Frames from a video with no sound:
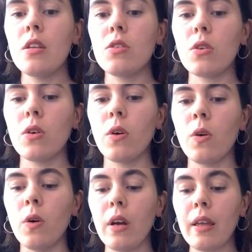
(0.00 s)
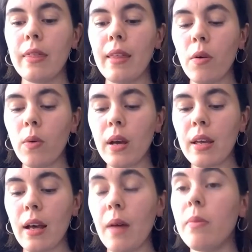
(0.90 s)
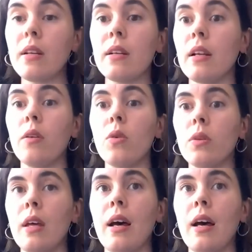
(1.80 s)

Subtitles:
So in that way, have been really good.